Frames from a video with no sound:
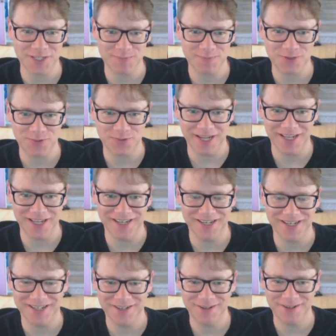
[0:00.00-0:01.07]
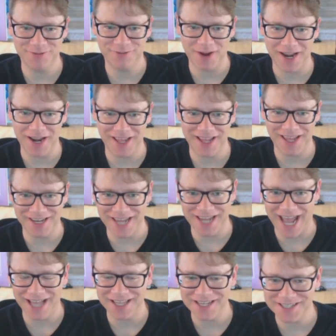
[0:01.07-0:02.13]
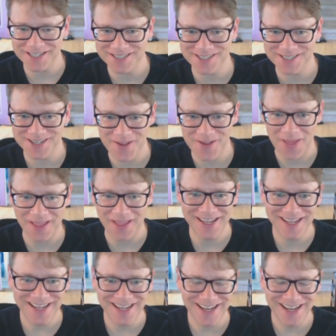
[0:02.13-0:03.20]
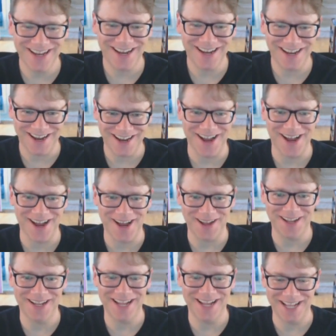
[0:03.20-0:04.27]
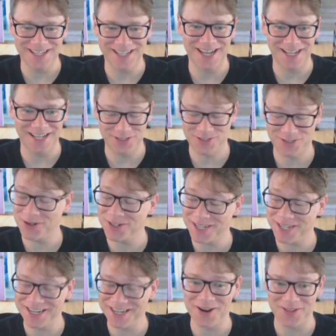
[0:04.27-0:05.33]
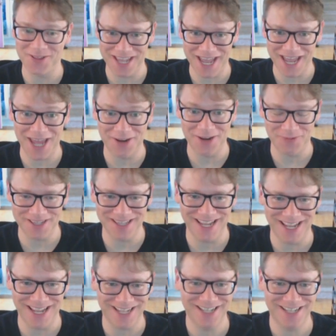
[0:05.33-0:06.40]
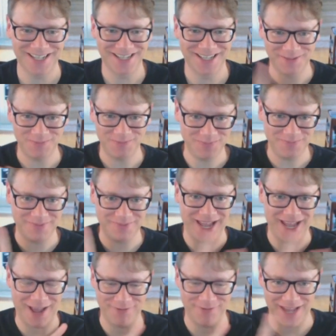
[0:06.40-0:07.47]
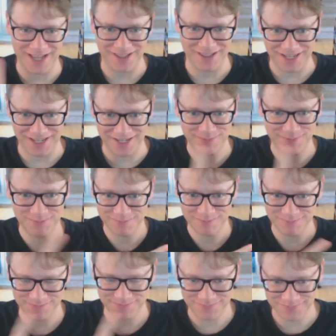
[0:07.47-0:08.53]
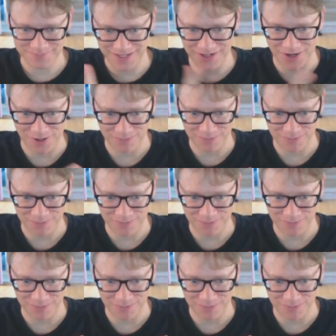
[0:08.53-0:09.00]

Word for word: between Freddy and Alice. Alice, yeah. Uh, yeah. and and certainly near the end when they they have that like you know back